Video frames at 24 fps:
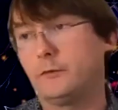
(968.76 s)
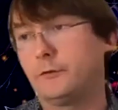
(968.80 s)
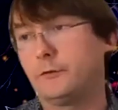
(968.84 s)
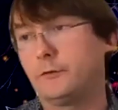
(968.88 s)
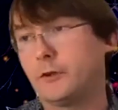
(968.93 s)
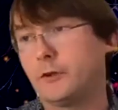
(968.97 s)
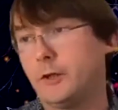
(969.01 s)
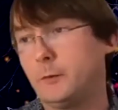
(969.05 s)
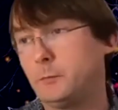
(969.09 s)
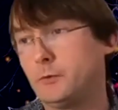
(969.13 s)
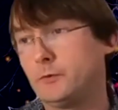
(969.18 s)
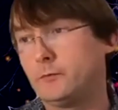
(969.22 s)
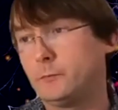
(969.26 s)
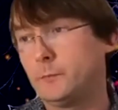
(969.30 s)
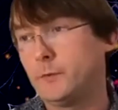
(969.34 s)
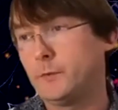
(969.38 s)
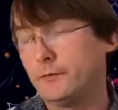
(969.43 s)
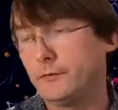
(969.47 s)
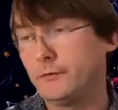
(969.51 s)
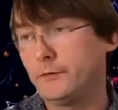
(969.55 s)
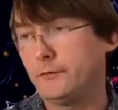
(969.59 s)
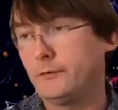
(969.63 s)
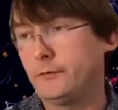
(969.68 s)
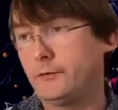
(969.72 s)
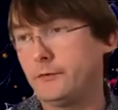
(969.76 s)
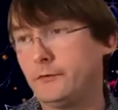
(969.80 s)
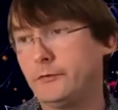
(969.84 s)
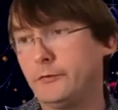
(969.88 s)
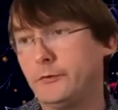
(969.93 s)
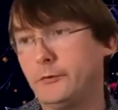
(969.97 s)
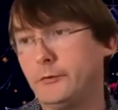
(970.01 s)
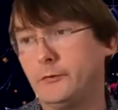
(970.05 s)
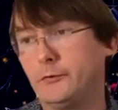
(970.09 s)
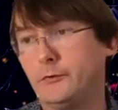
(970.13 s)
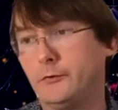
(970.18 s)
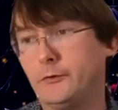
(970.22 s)
type of businesses
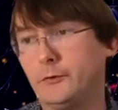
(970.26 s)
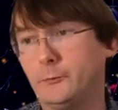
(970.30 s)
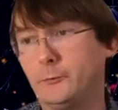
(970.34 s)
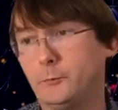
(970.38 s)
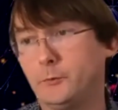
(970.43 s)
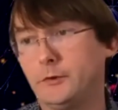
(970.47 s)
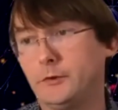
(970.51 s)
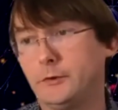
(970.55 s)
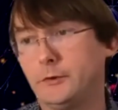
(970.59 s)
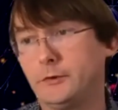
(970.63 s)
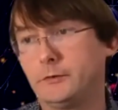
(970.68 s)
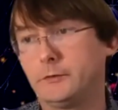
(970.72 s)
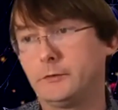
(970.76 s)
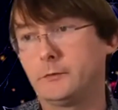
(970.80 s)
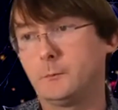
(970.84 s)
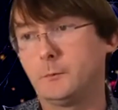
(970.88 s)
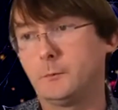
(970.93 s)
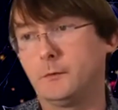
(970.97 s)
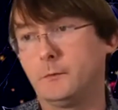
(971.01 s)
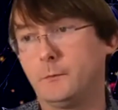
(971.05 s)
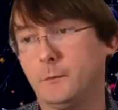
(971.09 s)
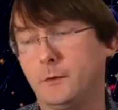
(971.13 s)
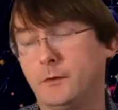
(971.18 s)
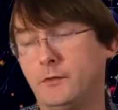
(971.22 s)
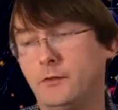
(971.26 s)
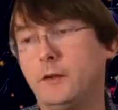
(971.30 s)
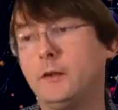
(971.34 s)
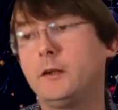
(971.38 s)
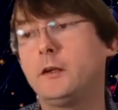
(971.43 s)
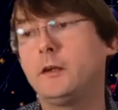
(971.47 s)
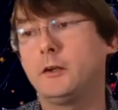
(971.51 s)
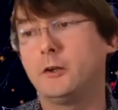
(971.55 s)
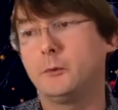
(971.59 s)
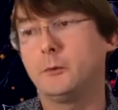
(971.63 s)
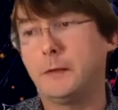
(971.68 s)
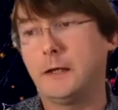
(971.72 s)
that we're
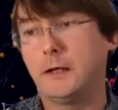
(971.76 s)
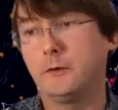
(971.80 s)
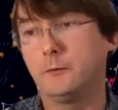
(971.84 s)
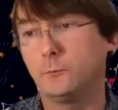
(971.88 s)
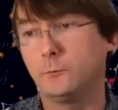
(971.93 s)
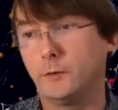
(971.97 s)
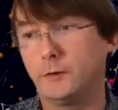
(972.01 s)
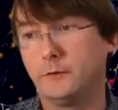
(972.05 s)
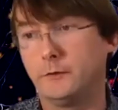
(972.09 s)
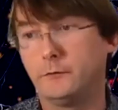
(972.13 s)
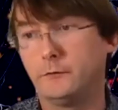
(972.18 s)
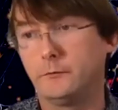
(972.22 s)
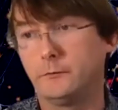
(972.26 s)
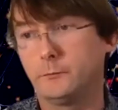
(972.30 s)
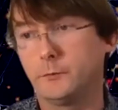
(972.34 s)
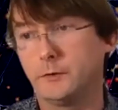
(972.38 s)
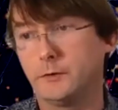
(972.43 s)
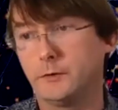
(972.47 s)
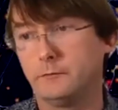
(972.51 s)
thinking about when